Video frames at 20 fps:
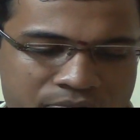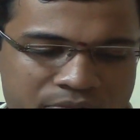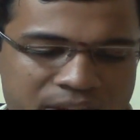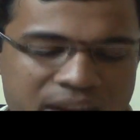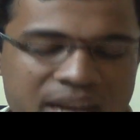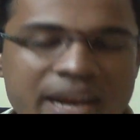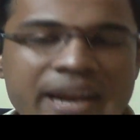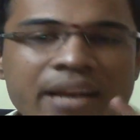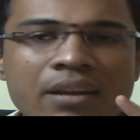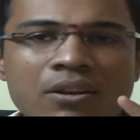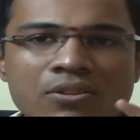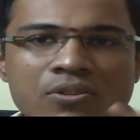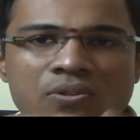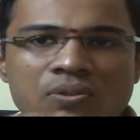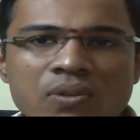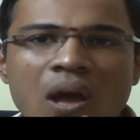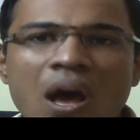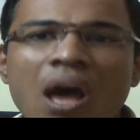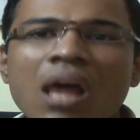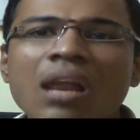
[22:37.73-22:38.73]
we need to
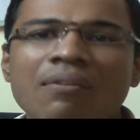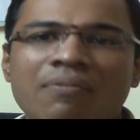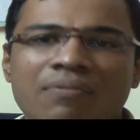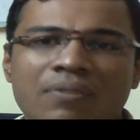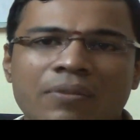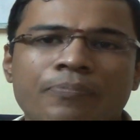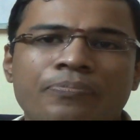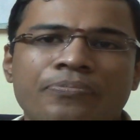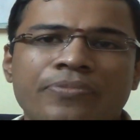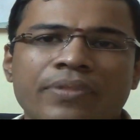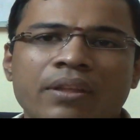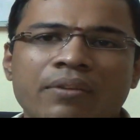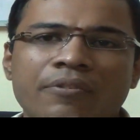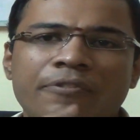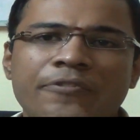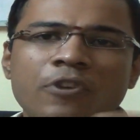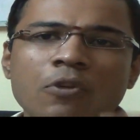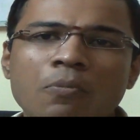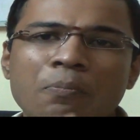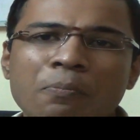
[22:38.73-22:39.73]
solve
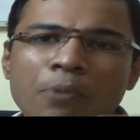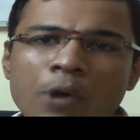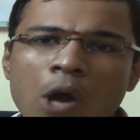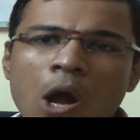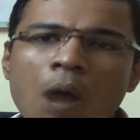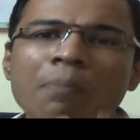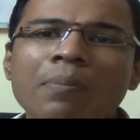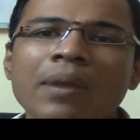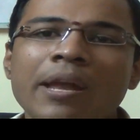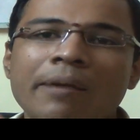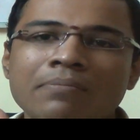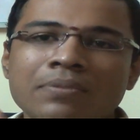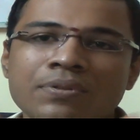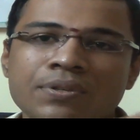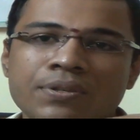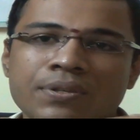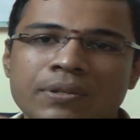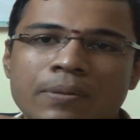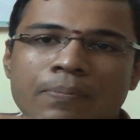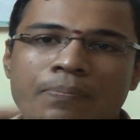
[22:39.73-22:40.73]
a few
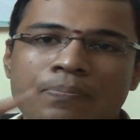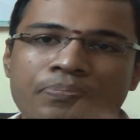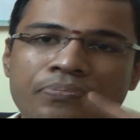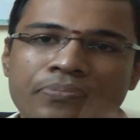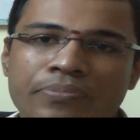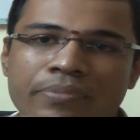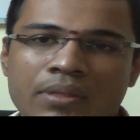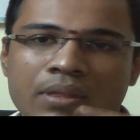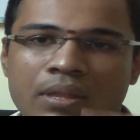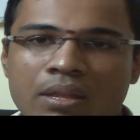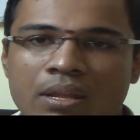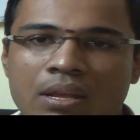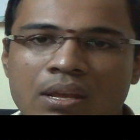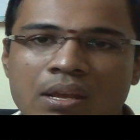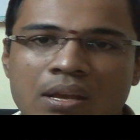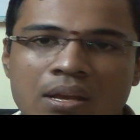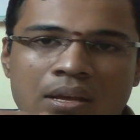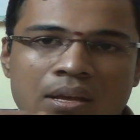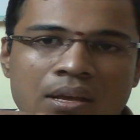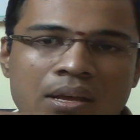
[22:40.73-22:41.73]
problems,
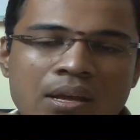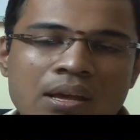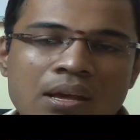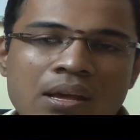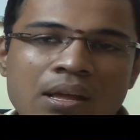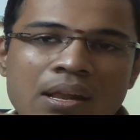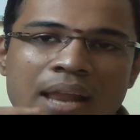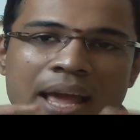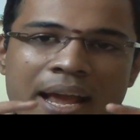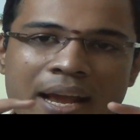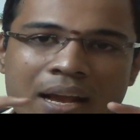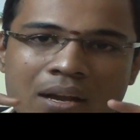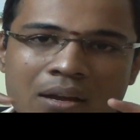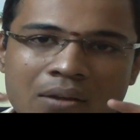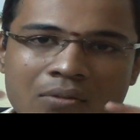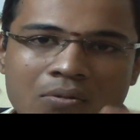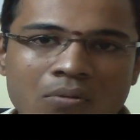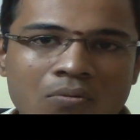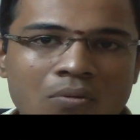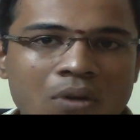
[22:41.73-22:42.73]
like
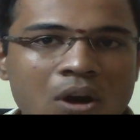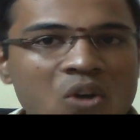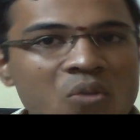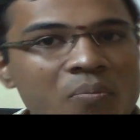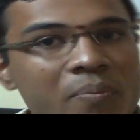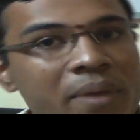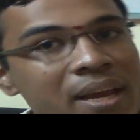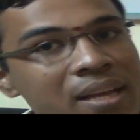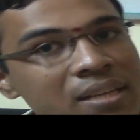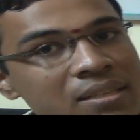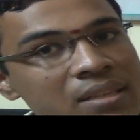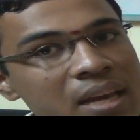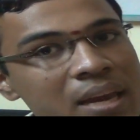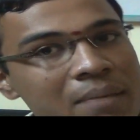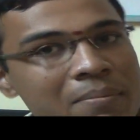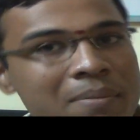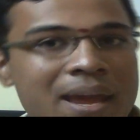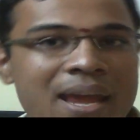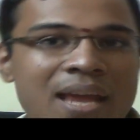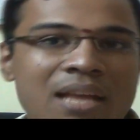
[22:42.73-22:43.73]
how big is
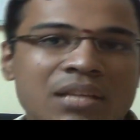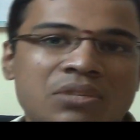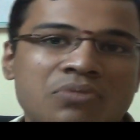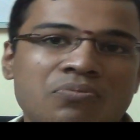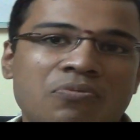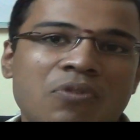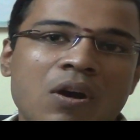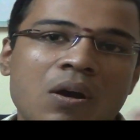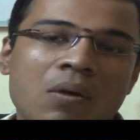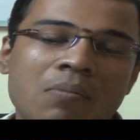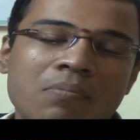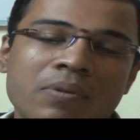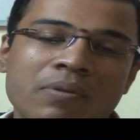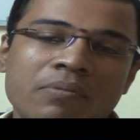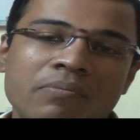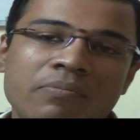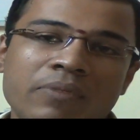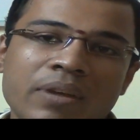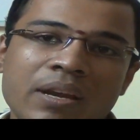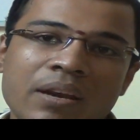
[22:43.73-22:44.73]
an image
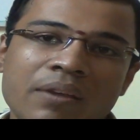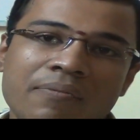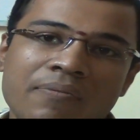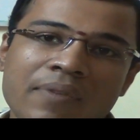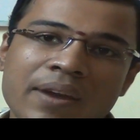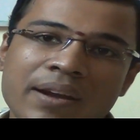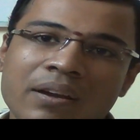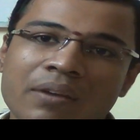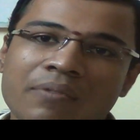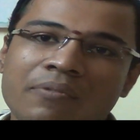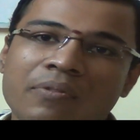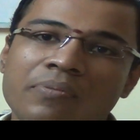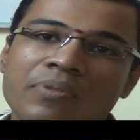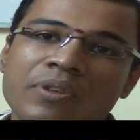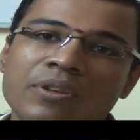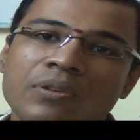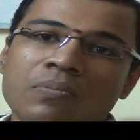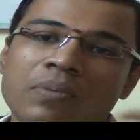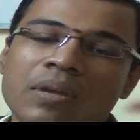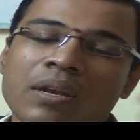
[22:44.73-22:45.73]
formed when reflected
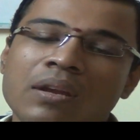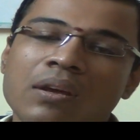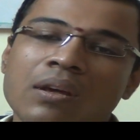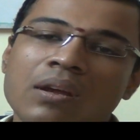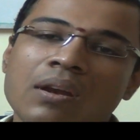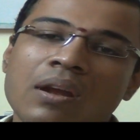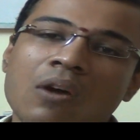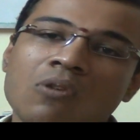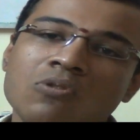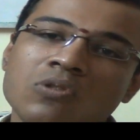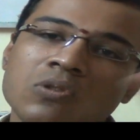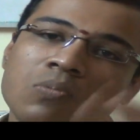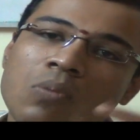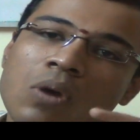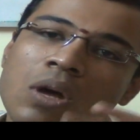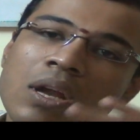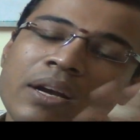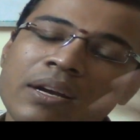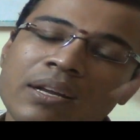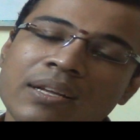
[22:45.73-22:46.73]
from this mirror, how
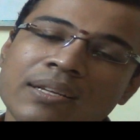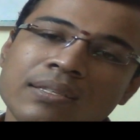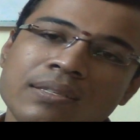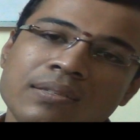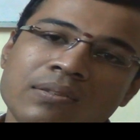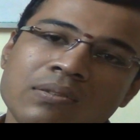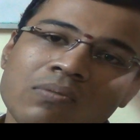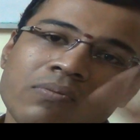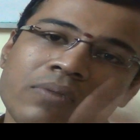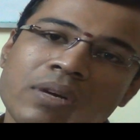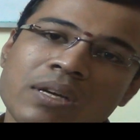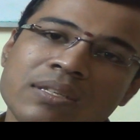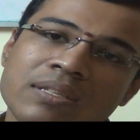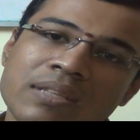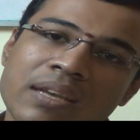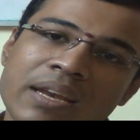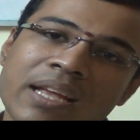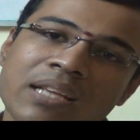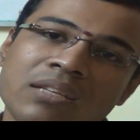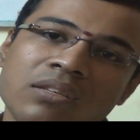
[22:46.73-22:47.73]
small it is, what
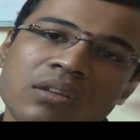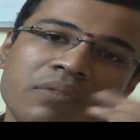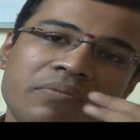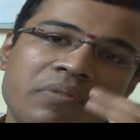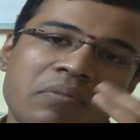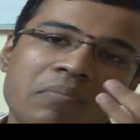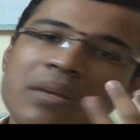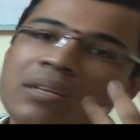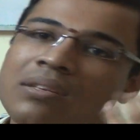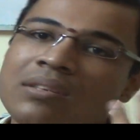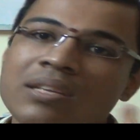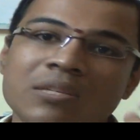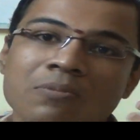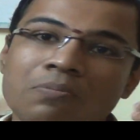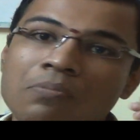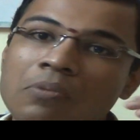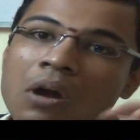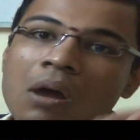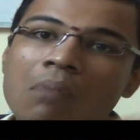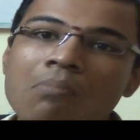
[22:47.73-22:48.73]
is the nature of image.
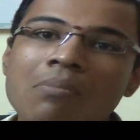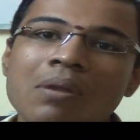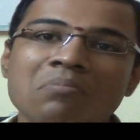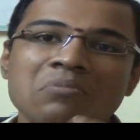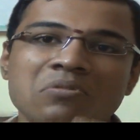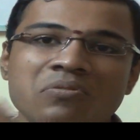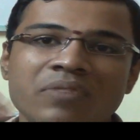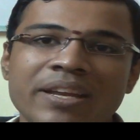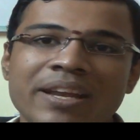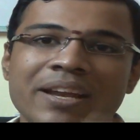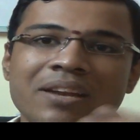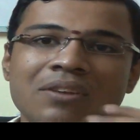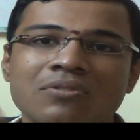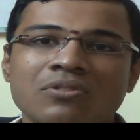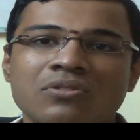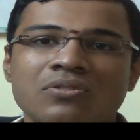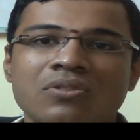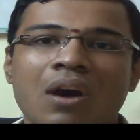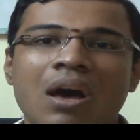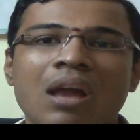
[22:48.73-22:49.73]
These problems we need
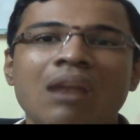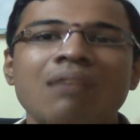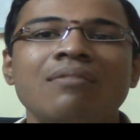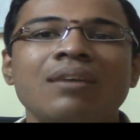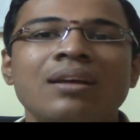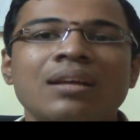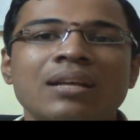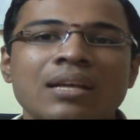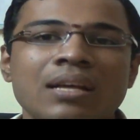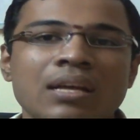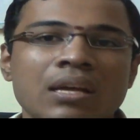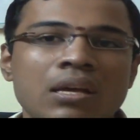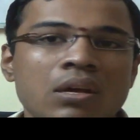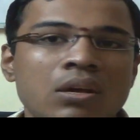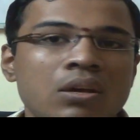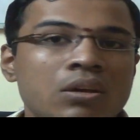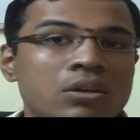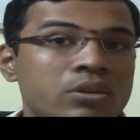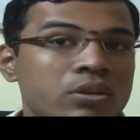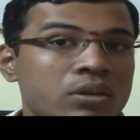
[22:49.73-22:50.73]
to solve
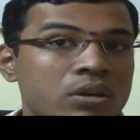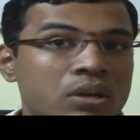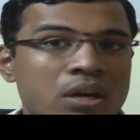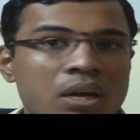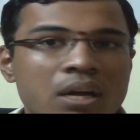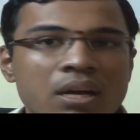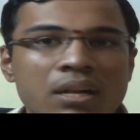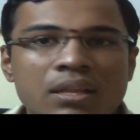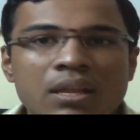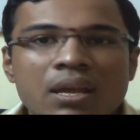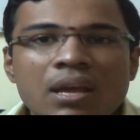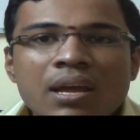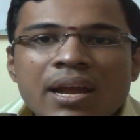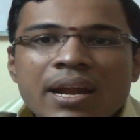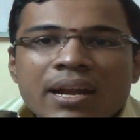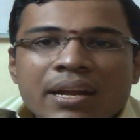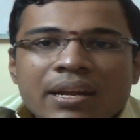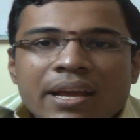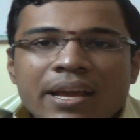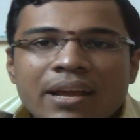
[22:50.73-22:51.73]
to learn
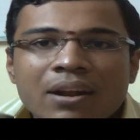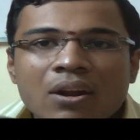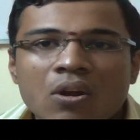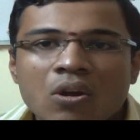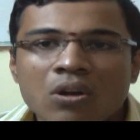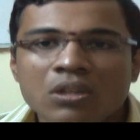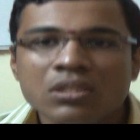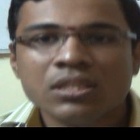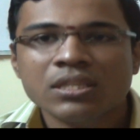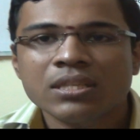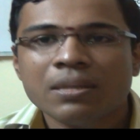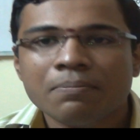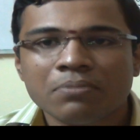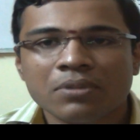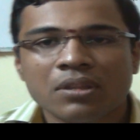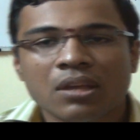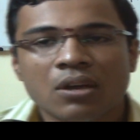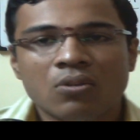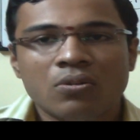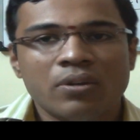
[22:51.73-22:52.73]
the entire
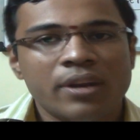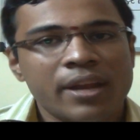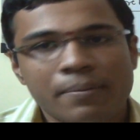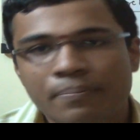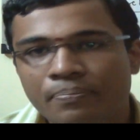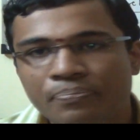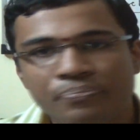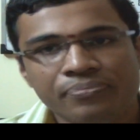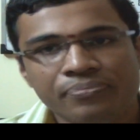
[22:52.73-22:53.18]
concept thoroughly.